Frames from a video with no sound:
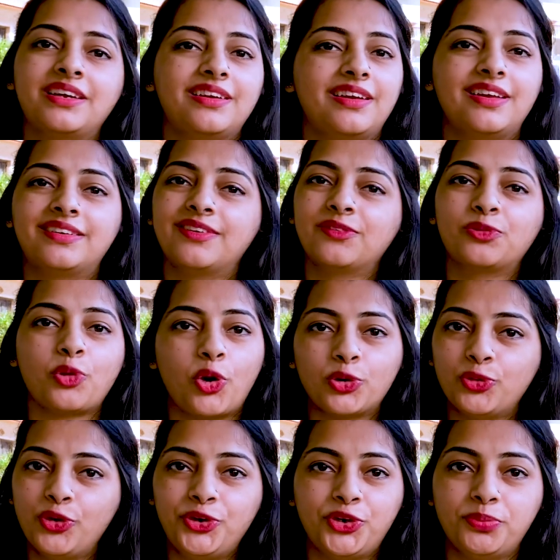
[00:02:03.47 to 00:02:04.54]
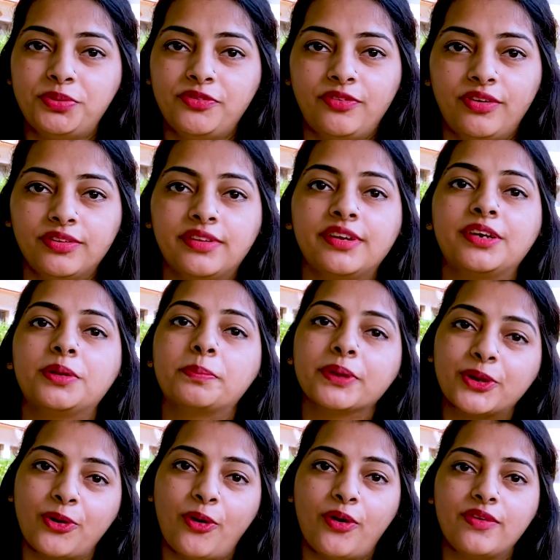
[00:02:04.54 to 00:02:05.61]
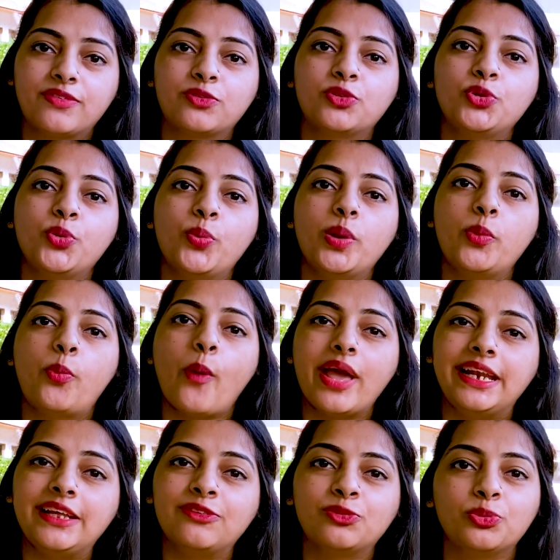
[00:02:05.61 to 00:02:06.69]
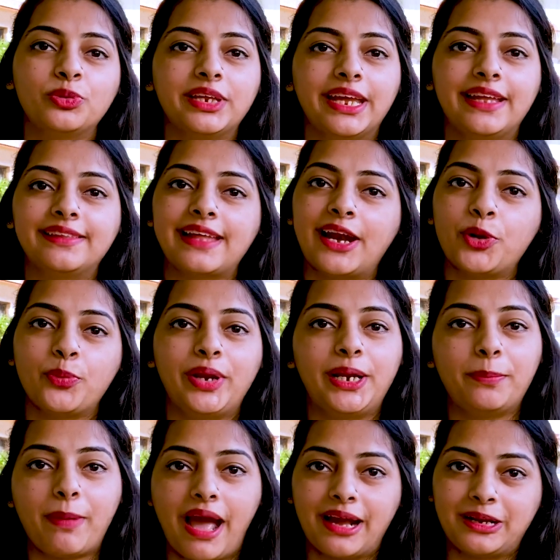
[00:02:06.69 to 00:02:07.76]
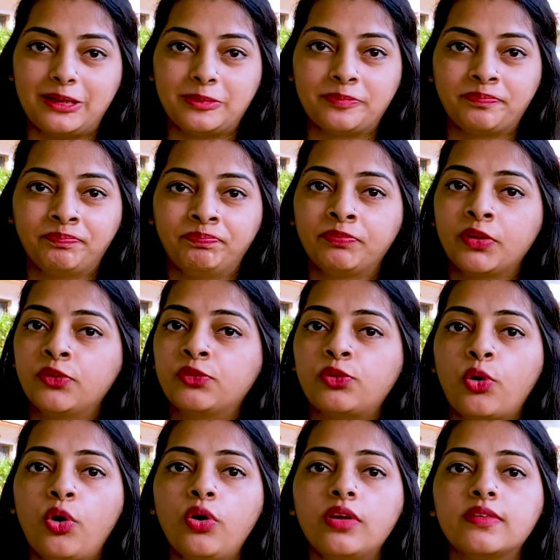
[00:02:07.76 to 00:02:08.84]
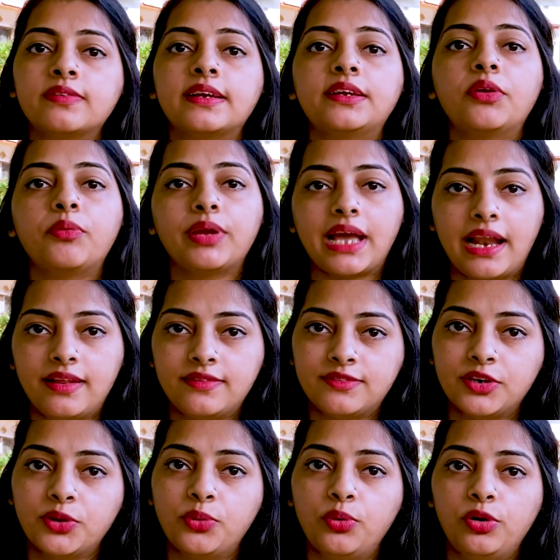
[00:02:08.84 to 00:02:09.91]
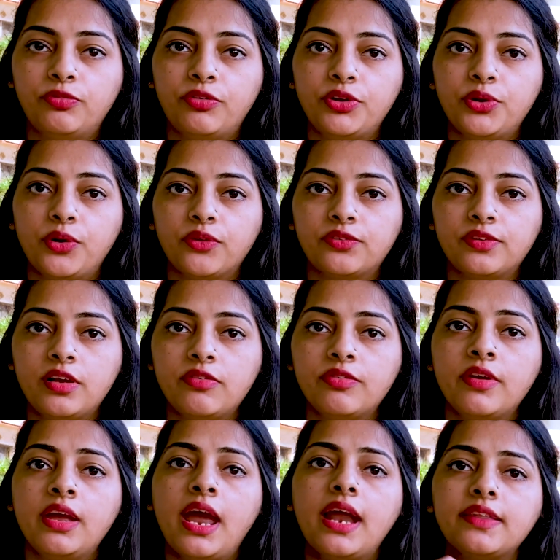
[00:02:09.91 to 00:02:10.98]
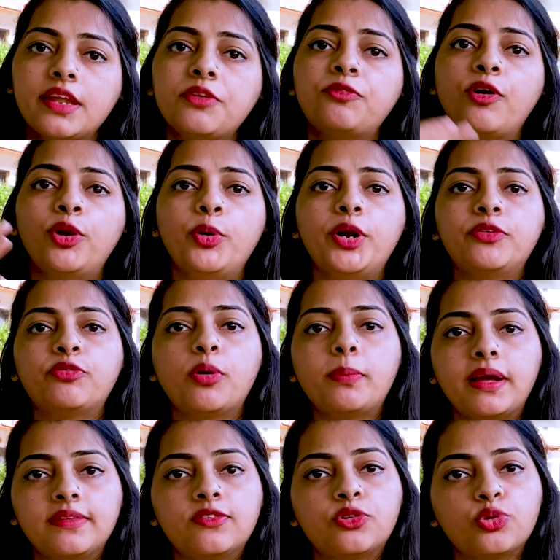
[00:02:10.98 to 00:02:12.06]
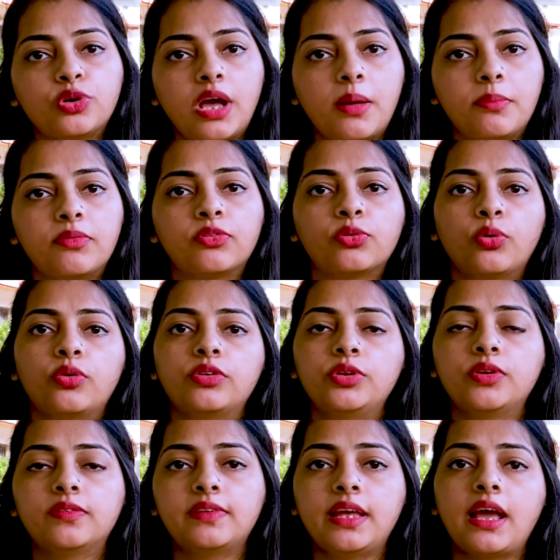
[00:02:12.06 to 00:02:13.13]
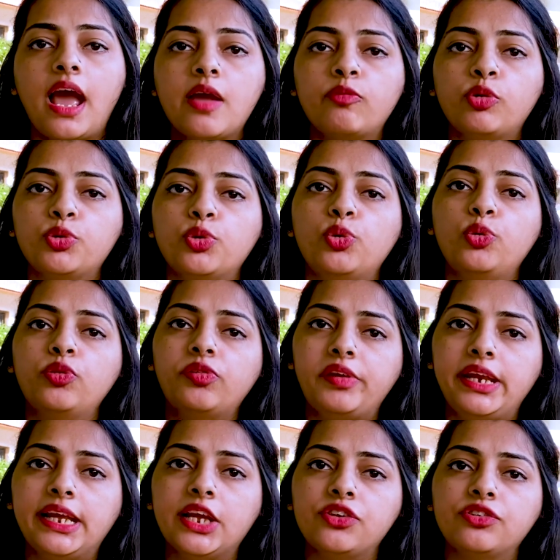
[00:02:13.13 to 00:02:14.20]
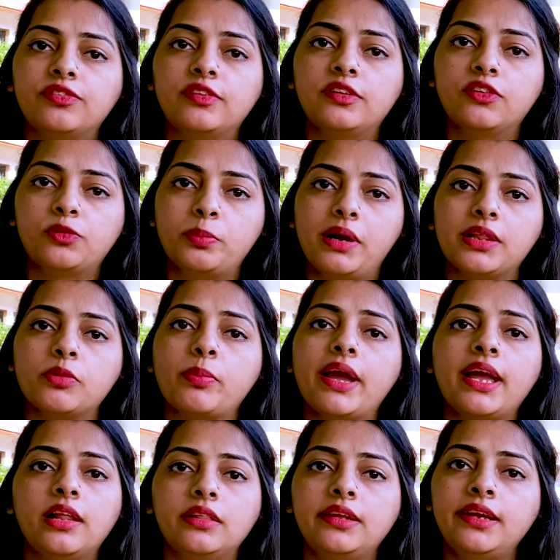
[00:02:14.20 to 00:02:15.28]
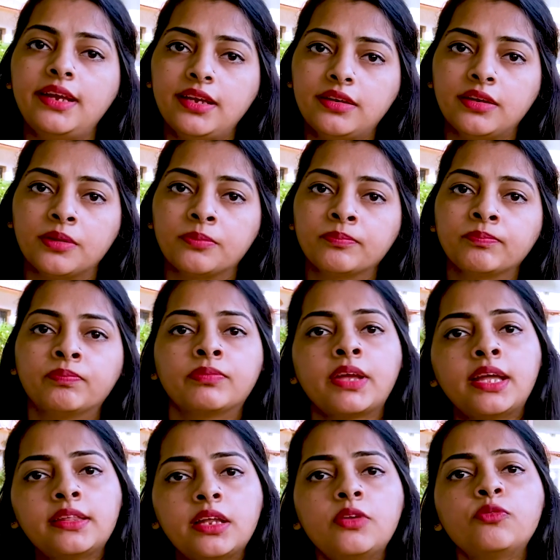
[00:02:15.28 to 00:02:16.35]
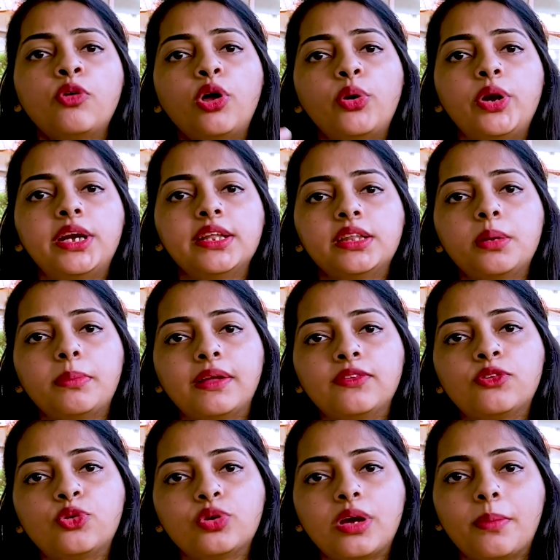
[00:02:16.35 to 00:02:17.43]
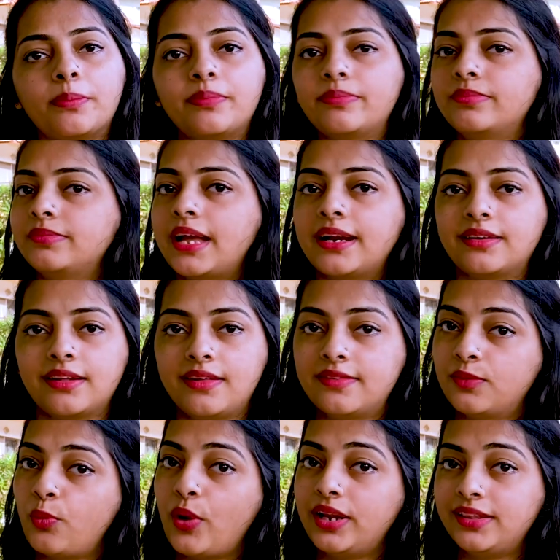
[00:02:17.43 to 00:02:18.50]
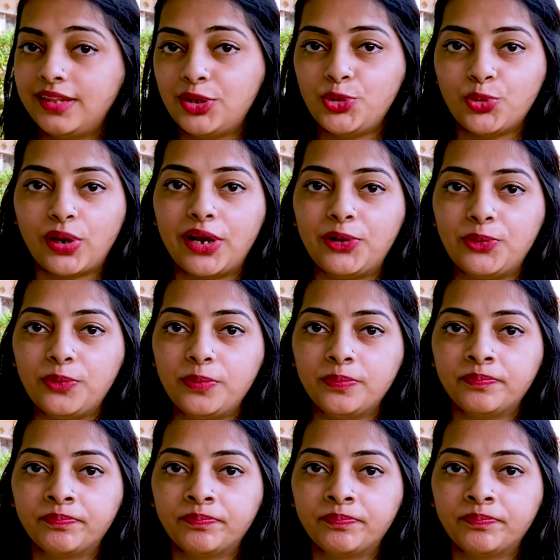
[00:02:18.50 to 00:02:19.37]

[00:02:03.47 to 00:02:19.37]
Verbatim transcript: it is not going to be worth it because you will very soon gain that weight back. So set a realistic goal for yourself and then follow it for months to come. So say I want to lose 3 kgs in this month by healthy eating, and then follow it in the months to come. That is one thing you can do.